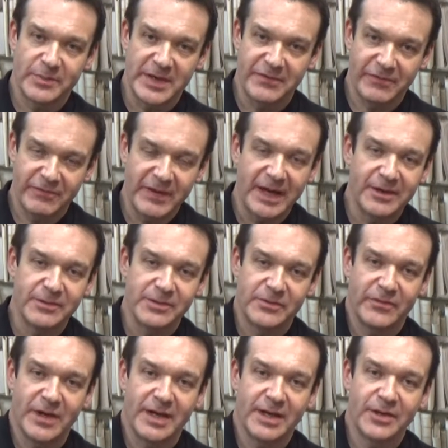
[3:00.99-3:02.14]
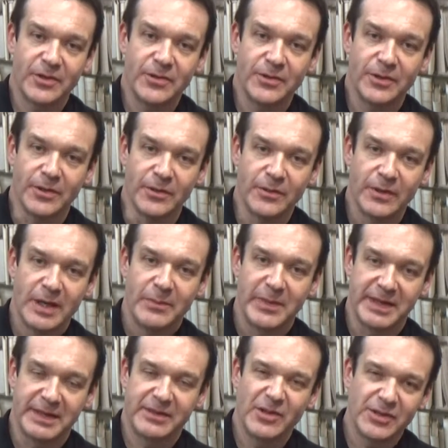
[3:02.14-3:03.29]
be found via Google,
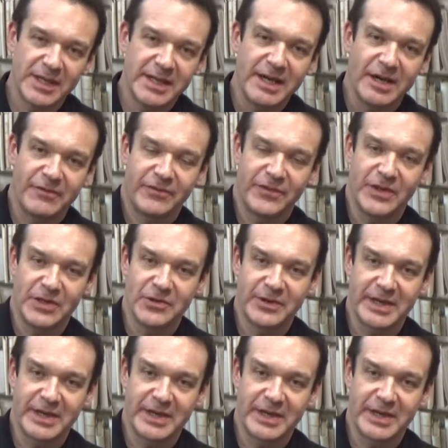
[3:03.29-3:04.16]
but not enough that you're